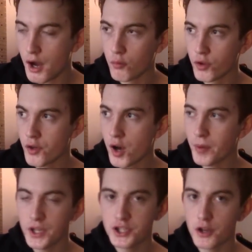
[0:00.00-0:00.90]
with
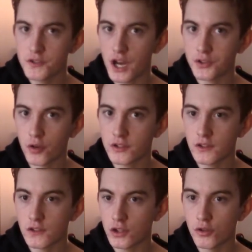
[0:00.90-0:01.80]
arpeggios, I don't
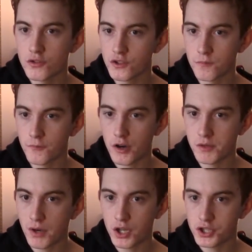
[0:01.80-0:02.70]
tend to use them
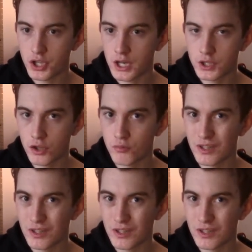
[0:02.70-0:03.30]
very much, and I don't